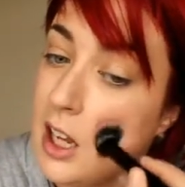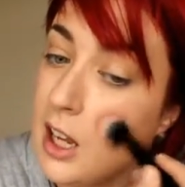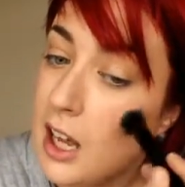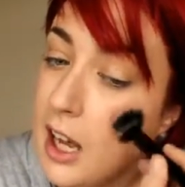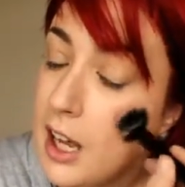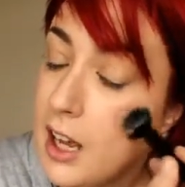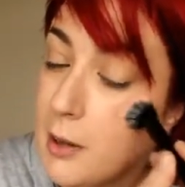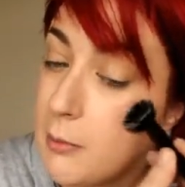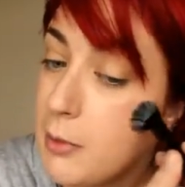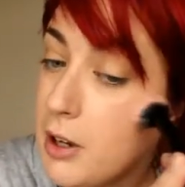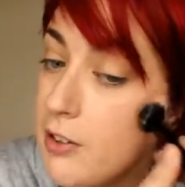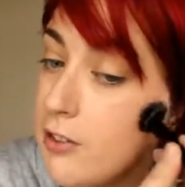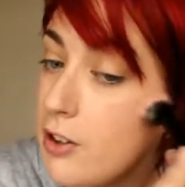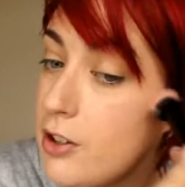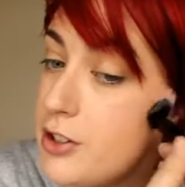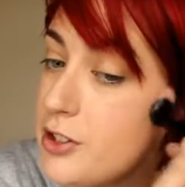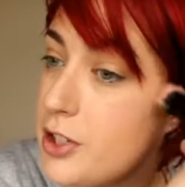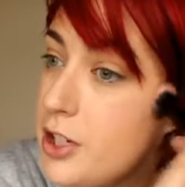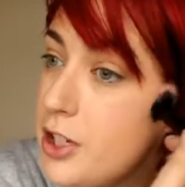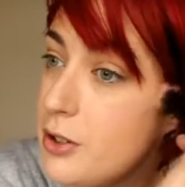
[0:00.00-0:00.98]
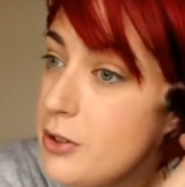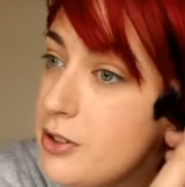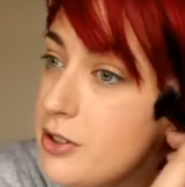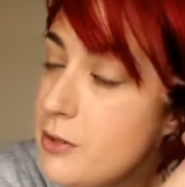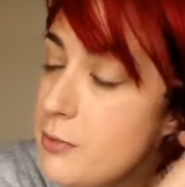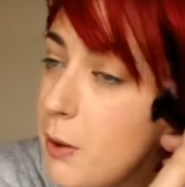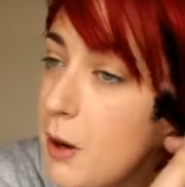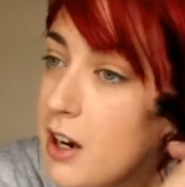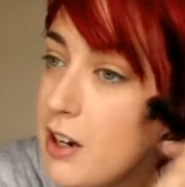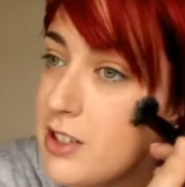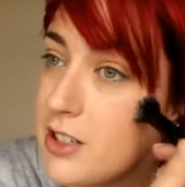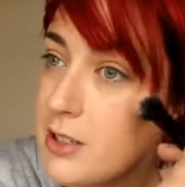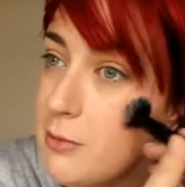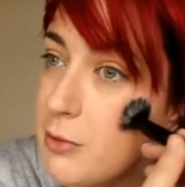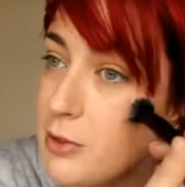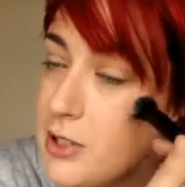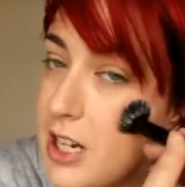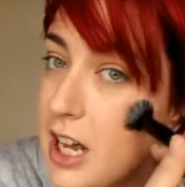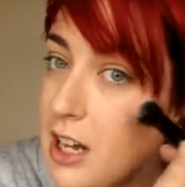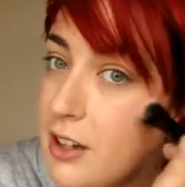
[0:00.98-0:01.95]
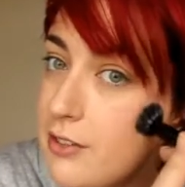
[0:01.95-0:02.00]
I've also used Parcel
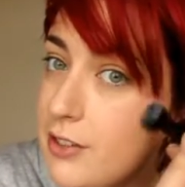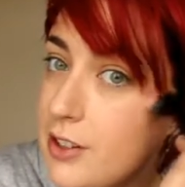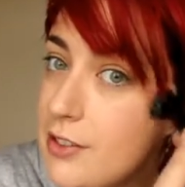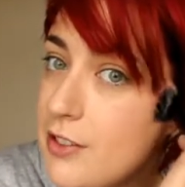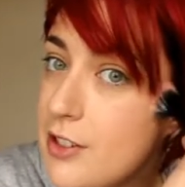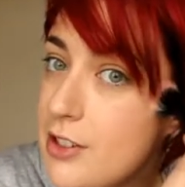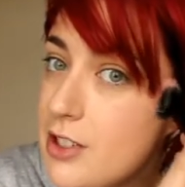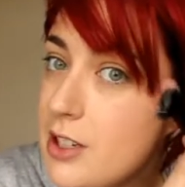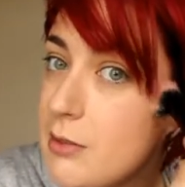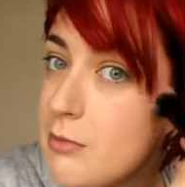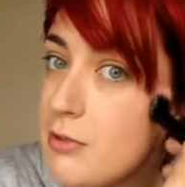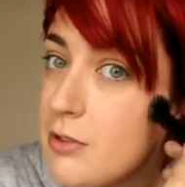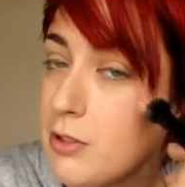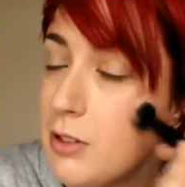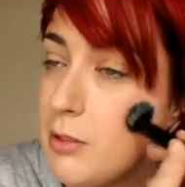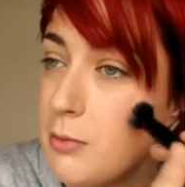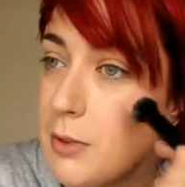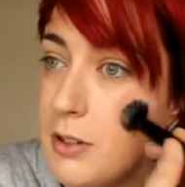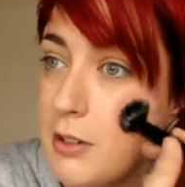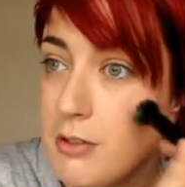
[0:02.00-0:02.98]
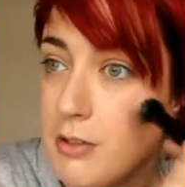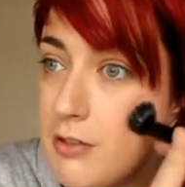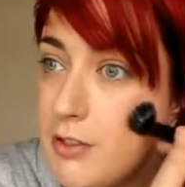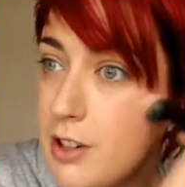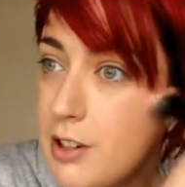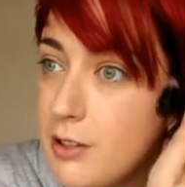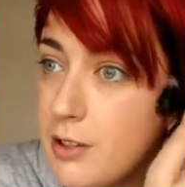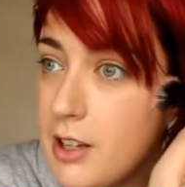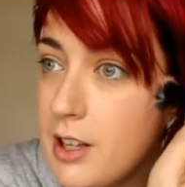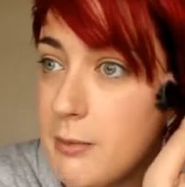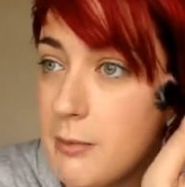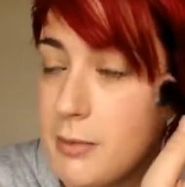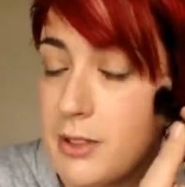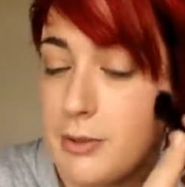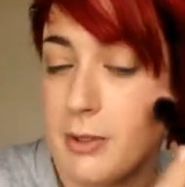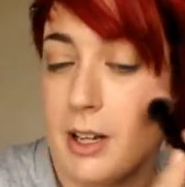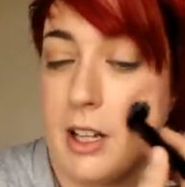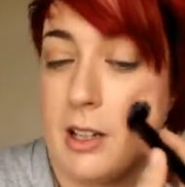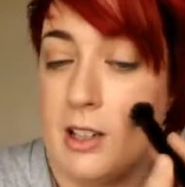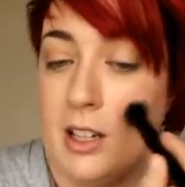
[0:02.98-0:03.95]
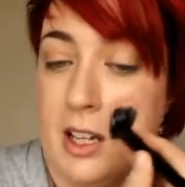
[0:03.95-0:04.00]
Motel for the first time, so I'm going to be reviewing them as
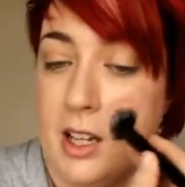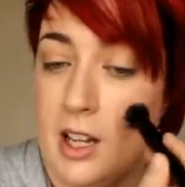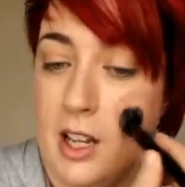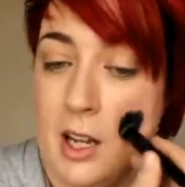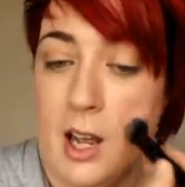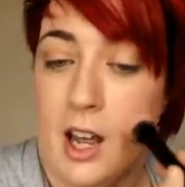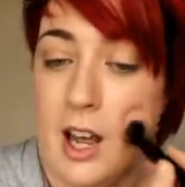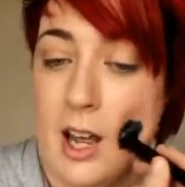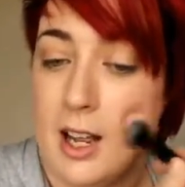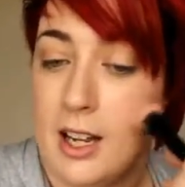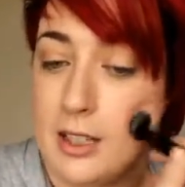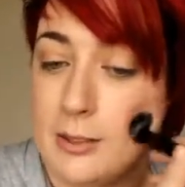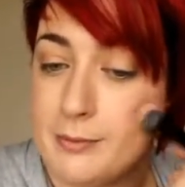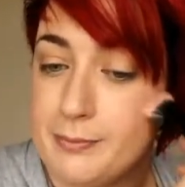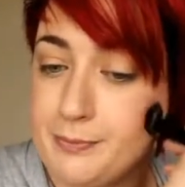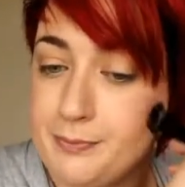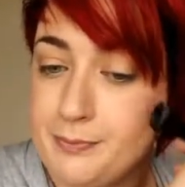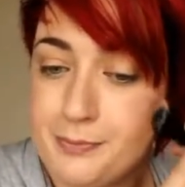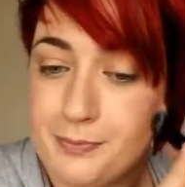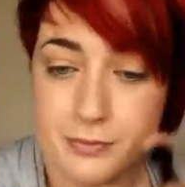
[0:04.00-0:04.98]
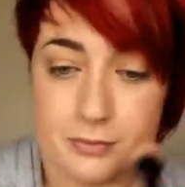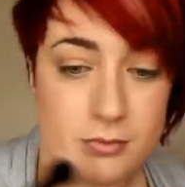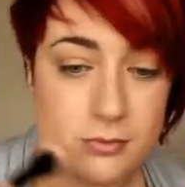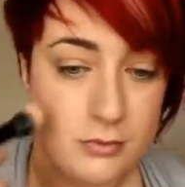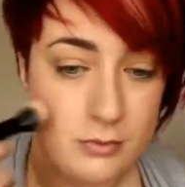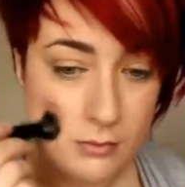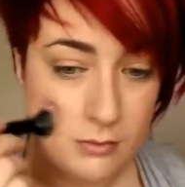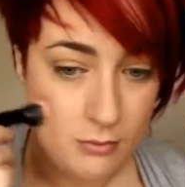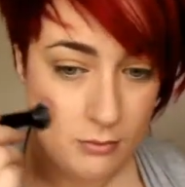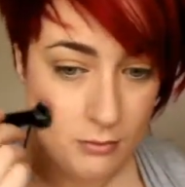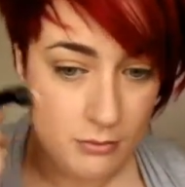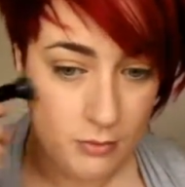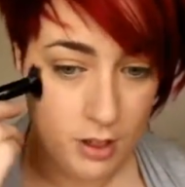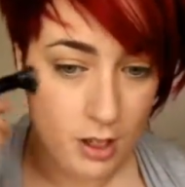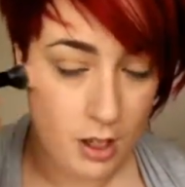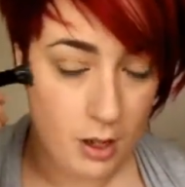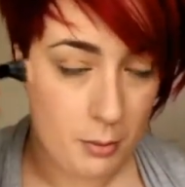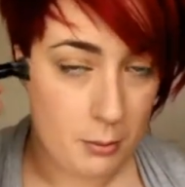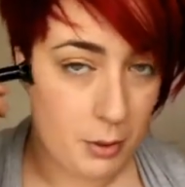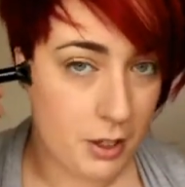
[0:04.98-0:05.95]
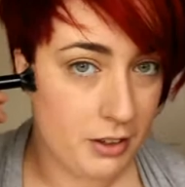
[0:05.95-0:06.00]
well.
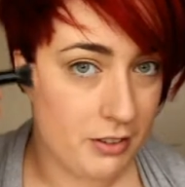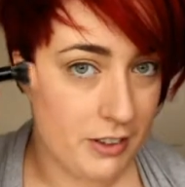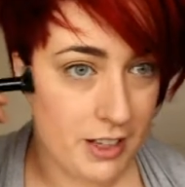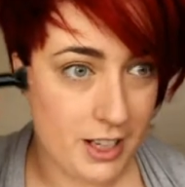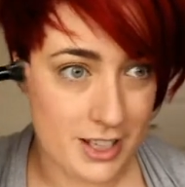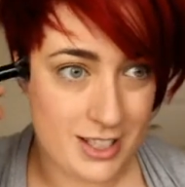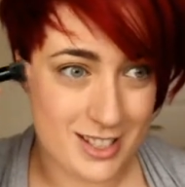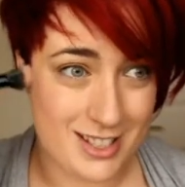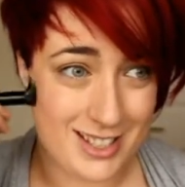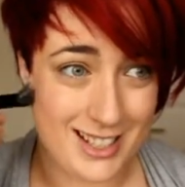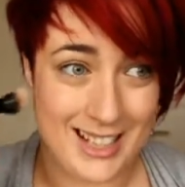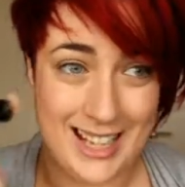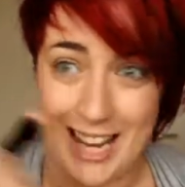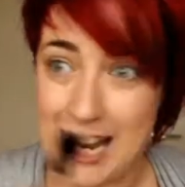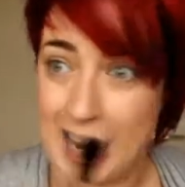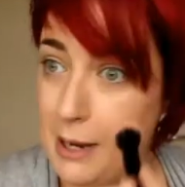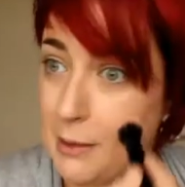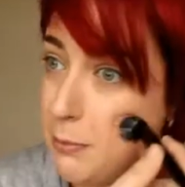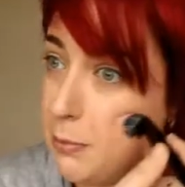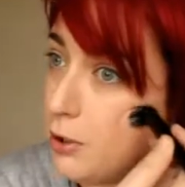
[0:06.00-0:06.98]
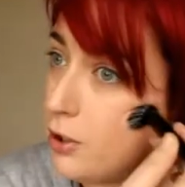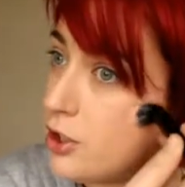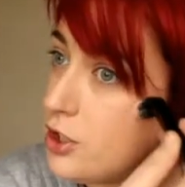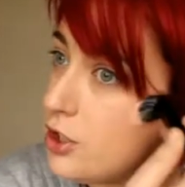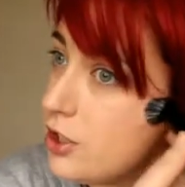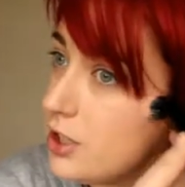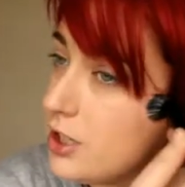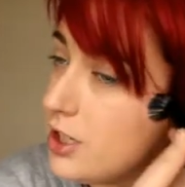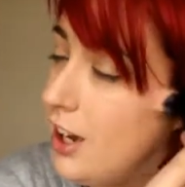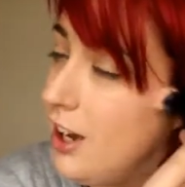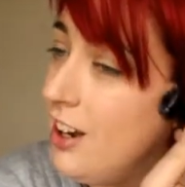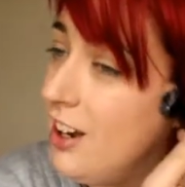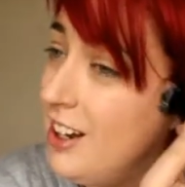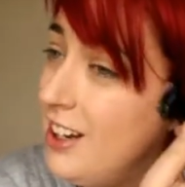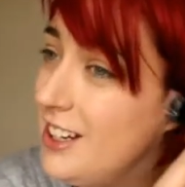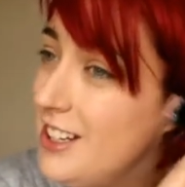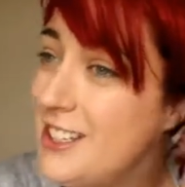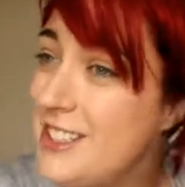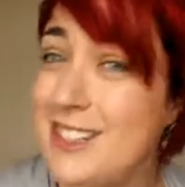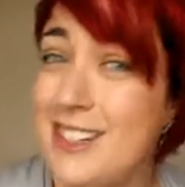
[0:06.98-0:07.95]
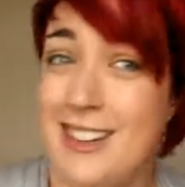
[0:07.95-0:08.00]
But I realised there's like 8 blushers on
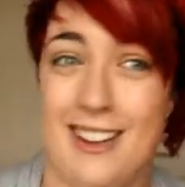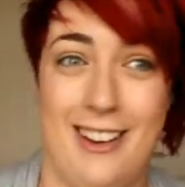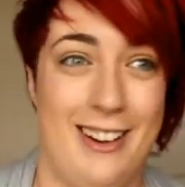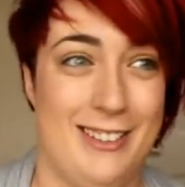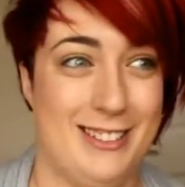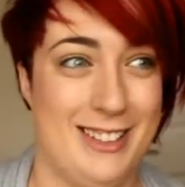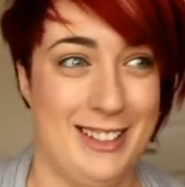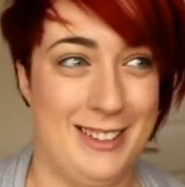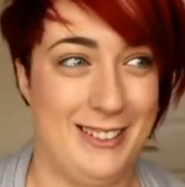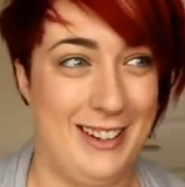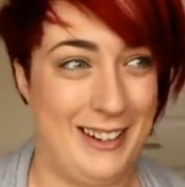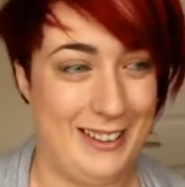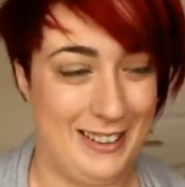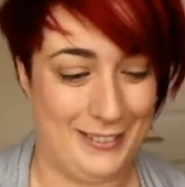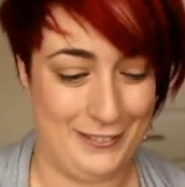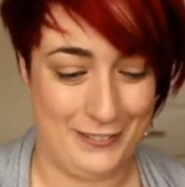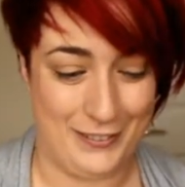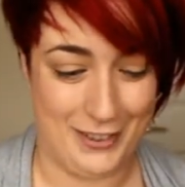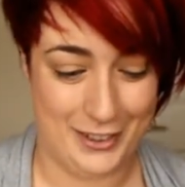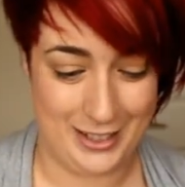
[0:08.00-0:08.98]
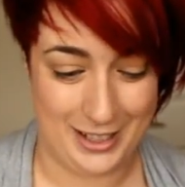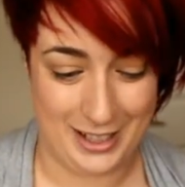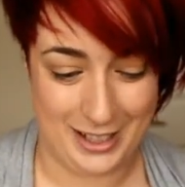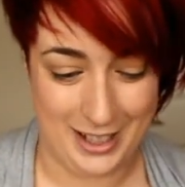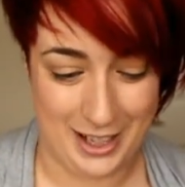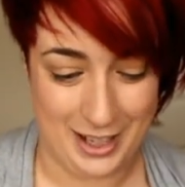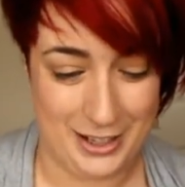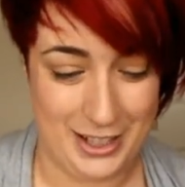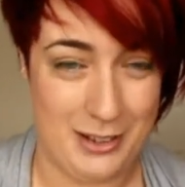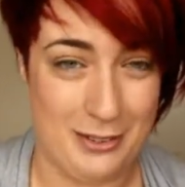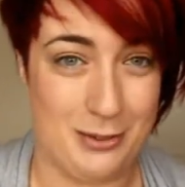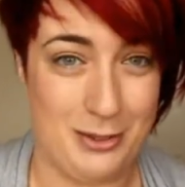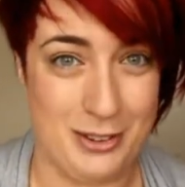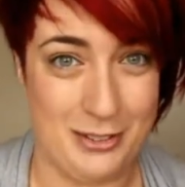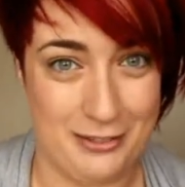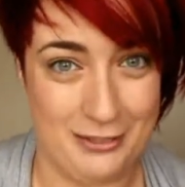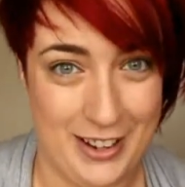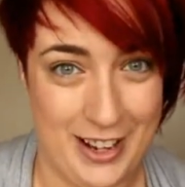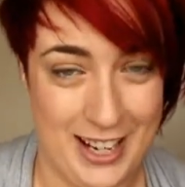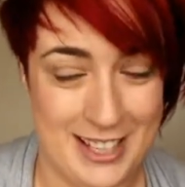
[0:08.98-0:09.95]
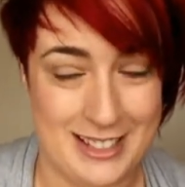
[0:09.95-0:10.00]
it. I was like, what the fuck? I only have one
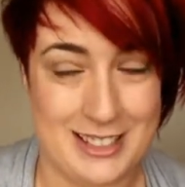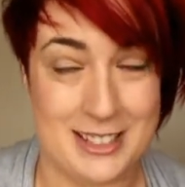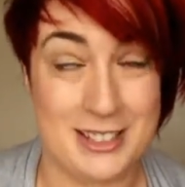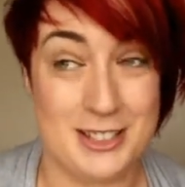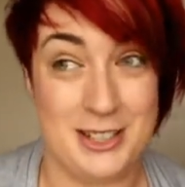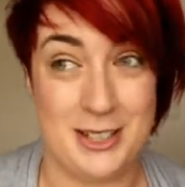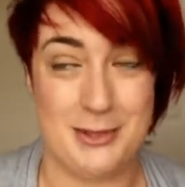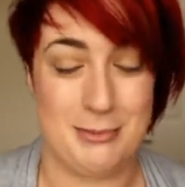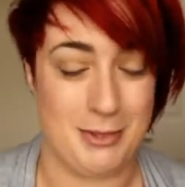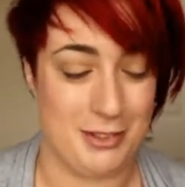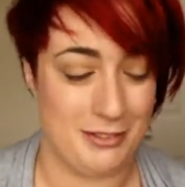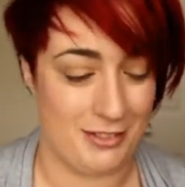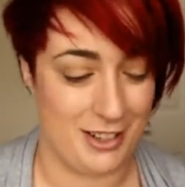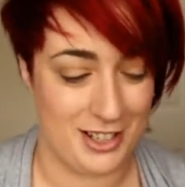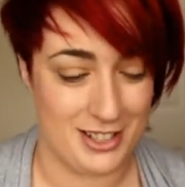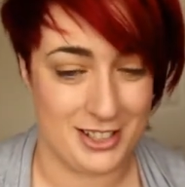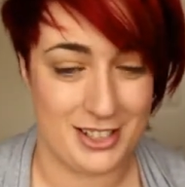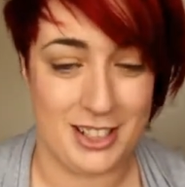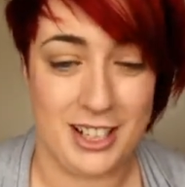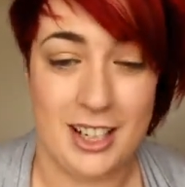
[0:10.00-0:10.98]
face, excuse my French.